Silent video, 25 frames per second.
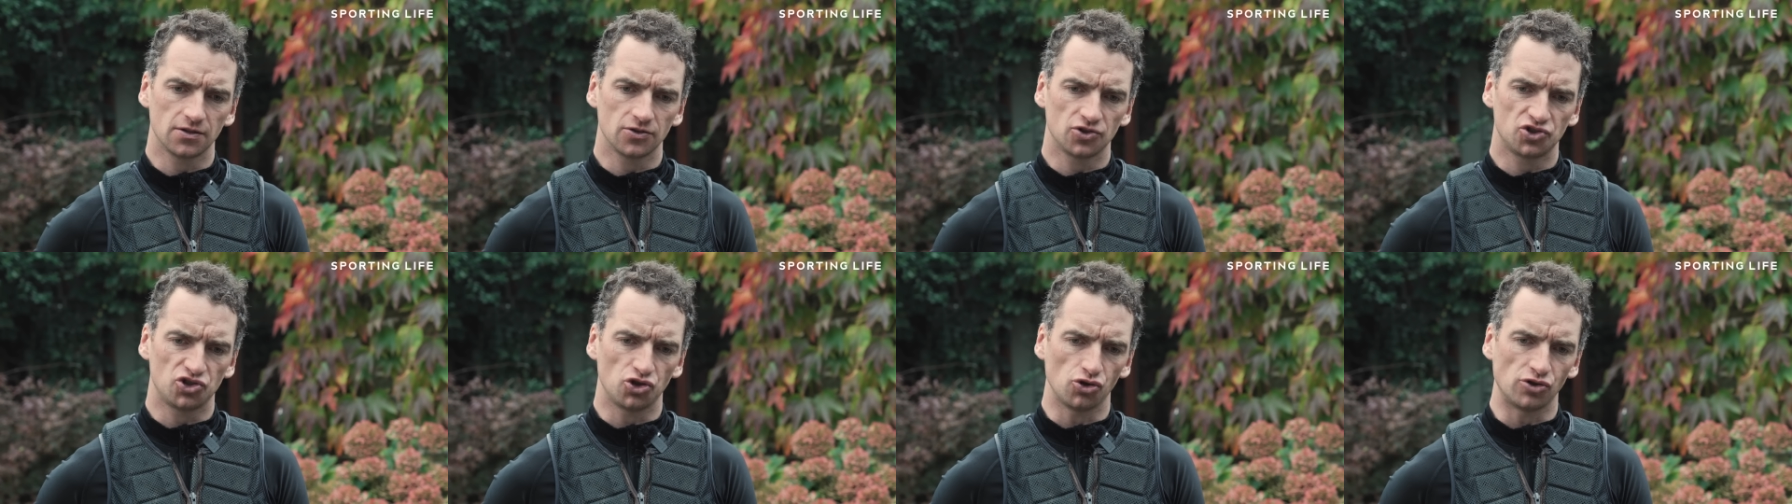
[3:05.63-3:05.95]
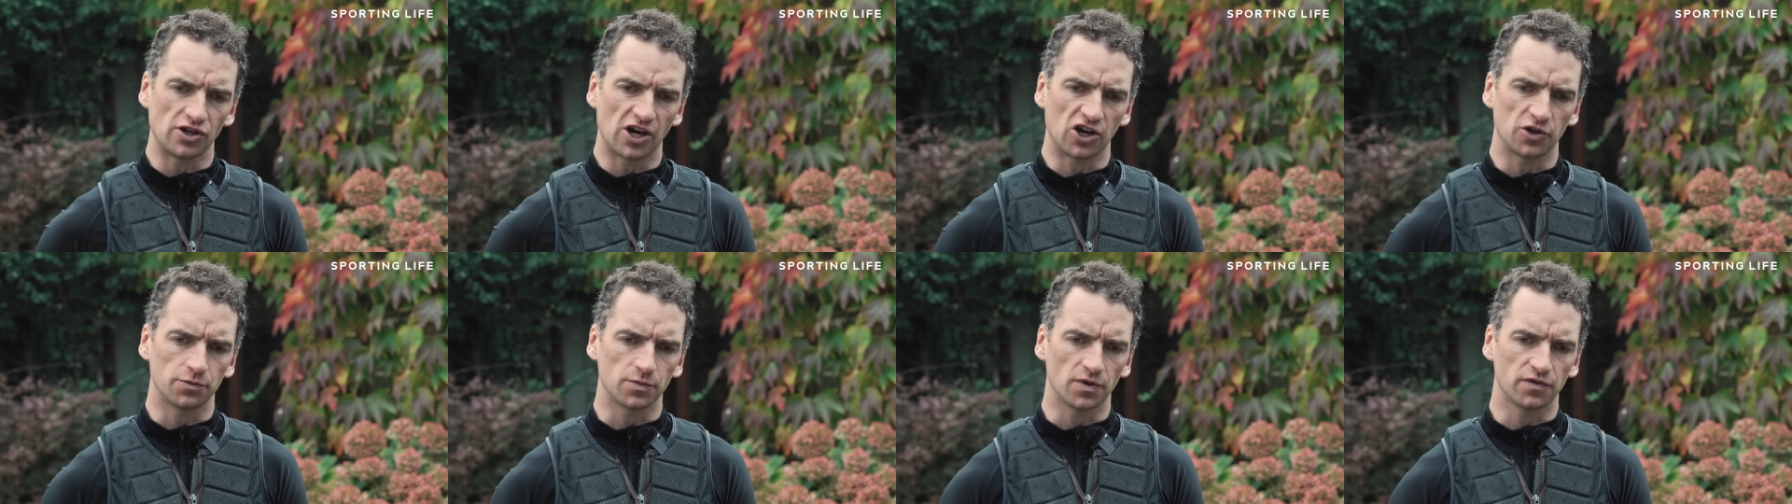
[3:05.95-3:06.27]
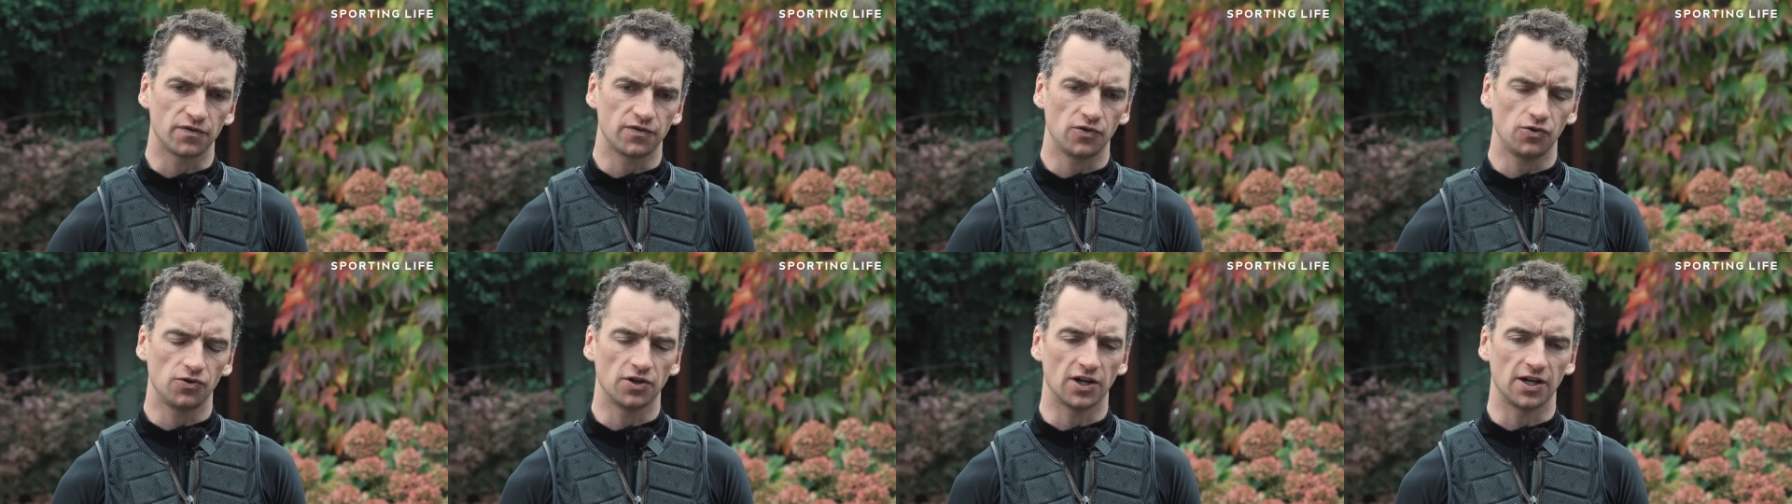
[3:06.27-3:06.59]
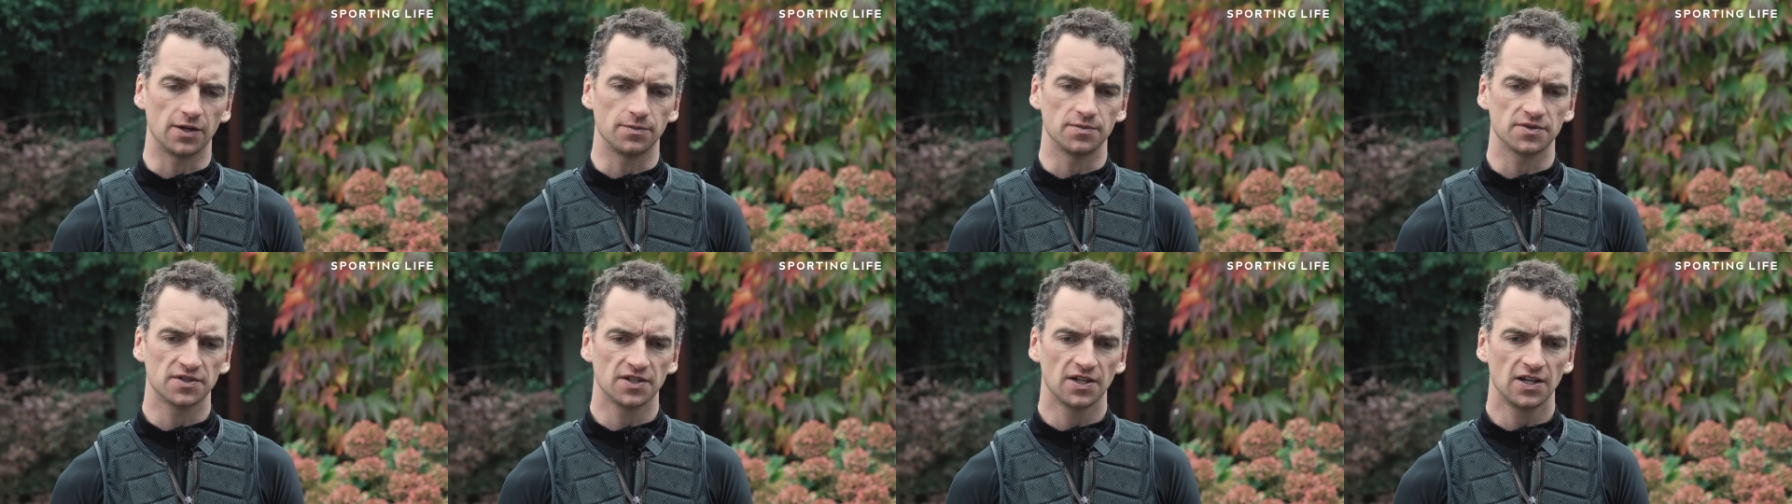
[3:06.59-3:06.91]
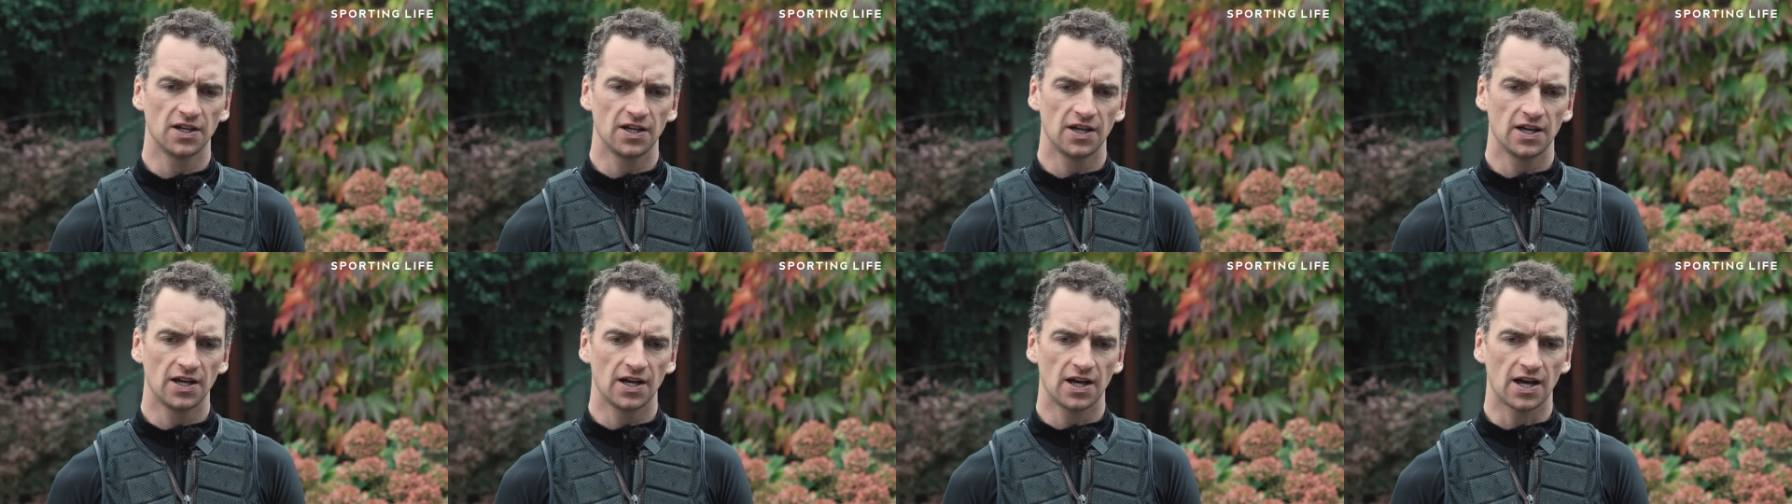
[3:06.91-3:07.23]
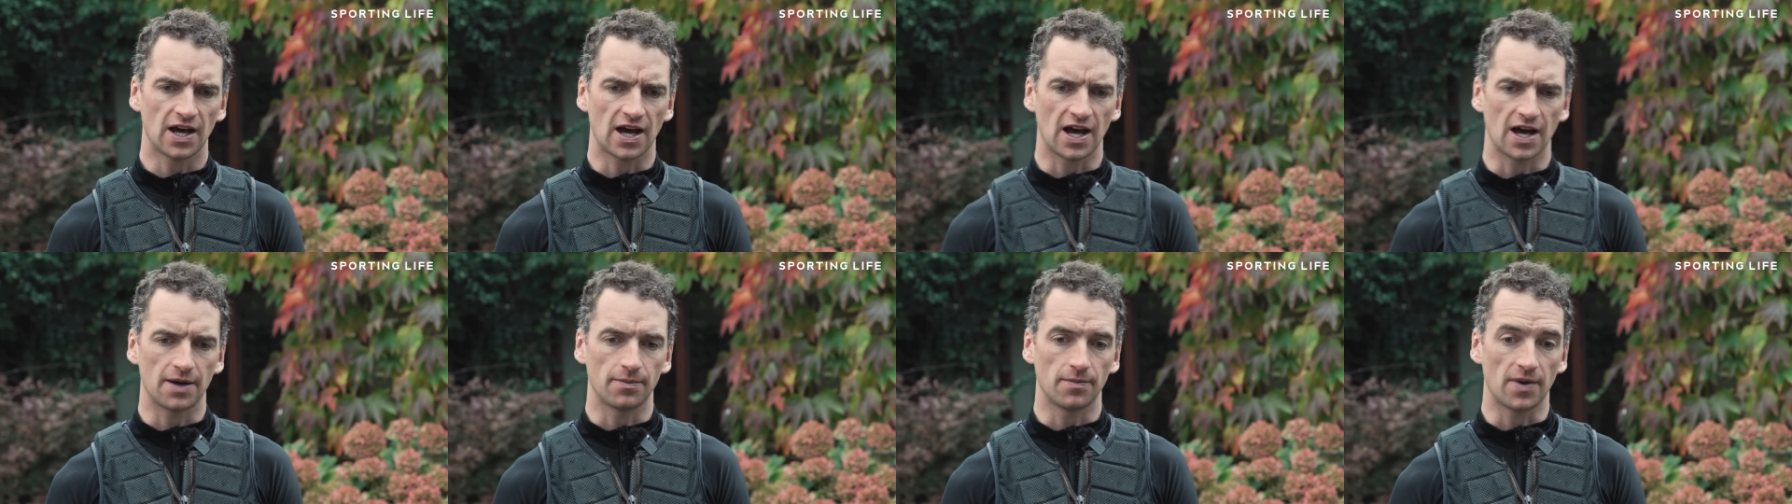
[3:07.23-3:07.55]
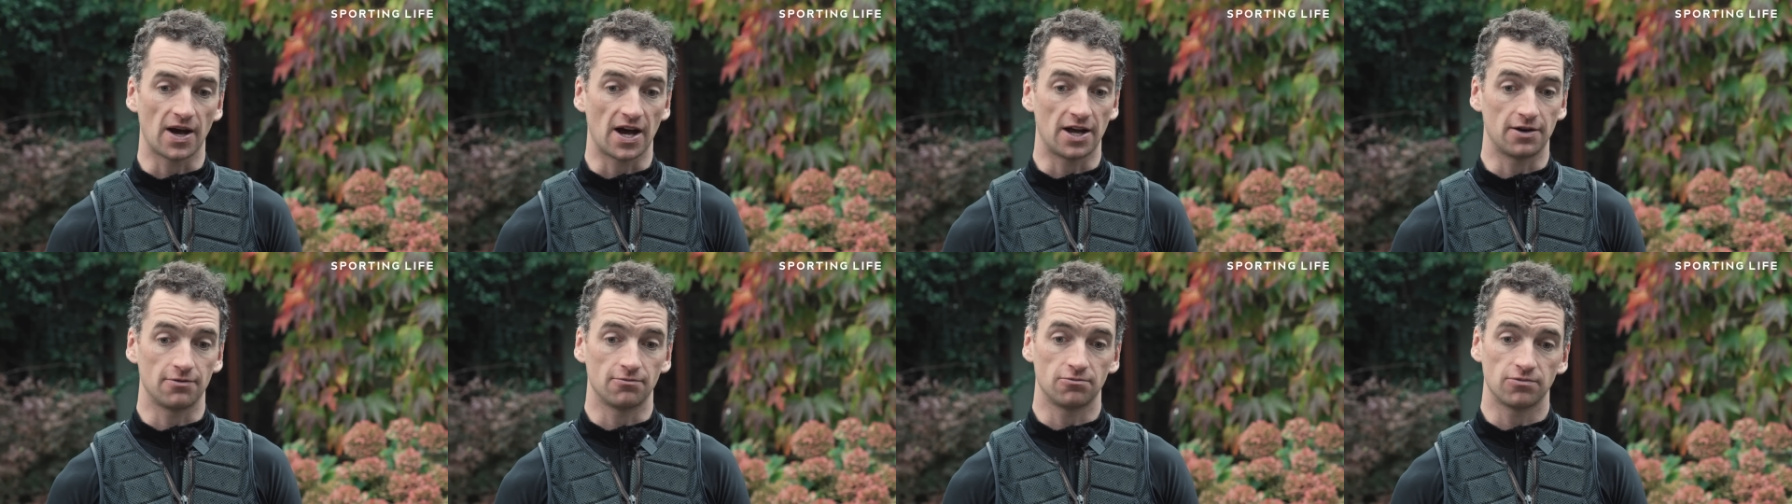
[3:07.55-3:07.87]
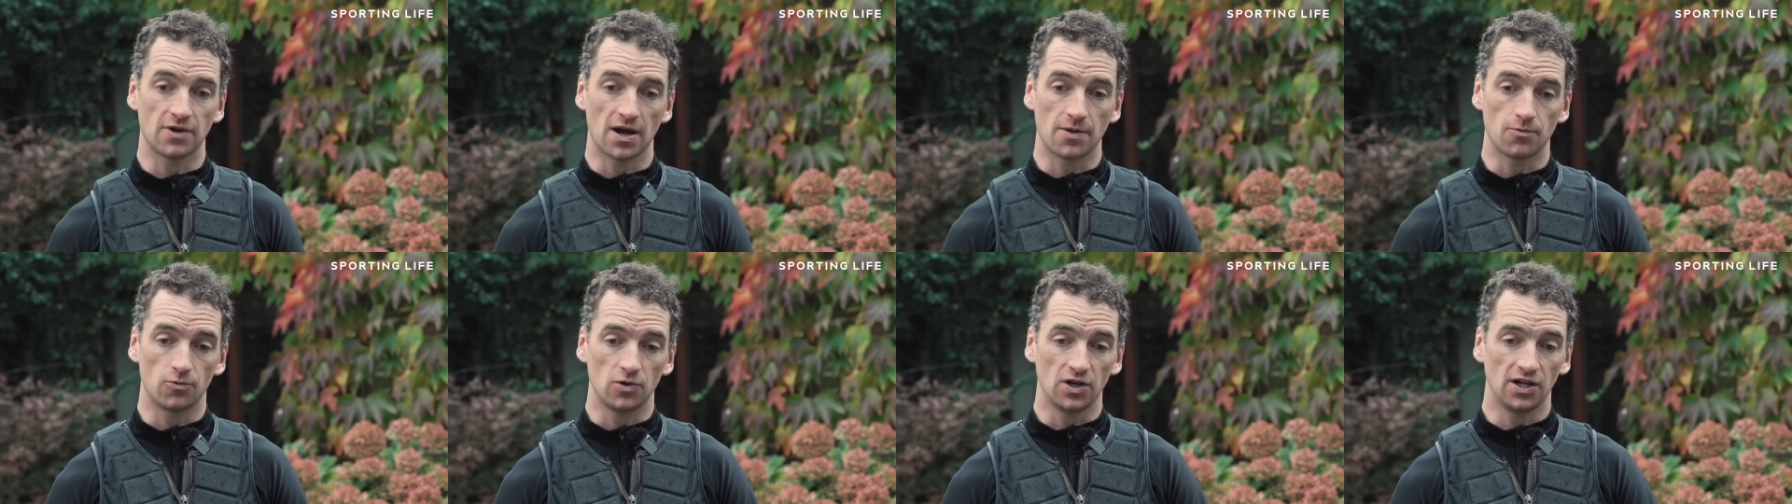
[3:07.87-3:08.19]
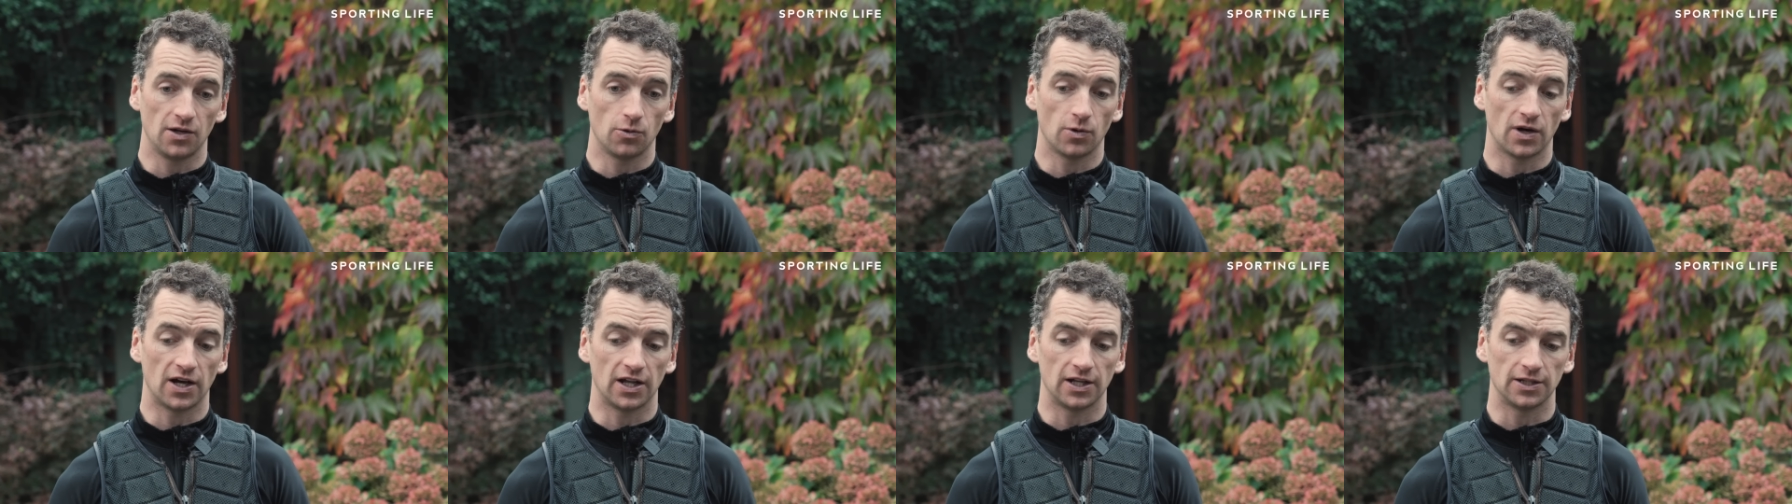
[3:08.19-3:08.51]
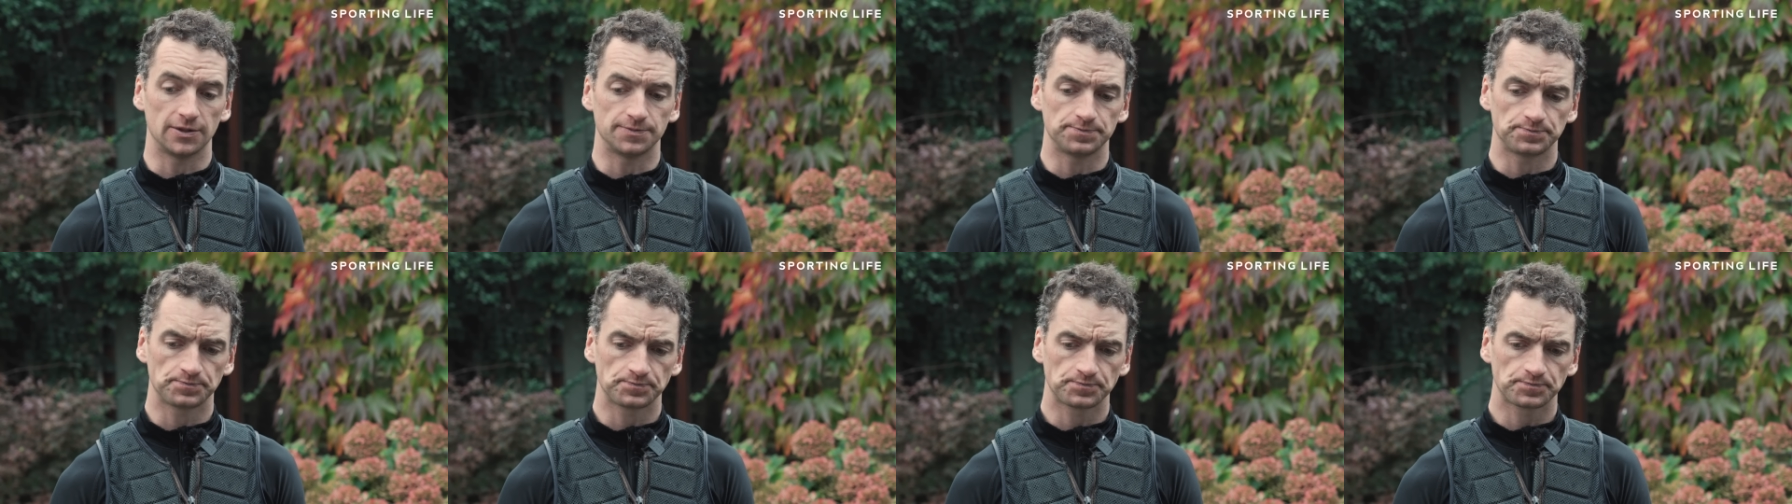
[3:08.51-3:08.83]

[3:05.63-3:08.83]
tune out of him a few times and ran really well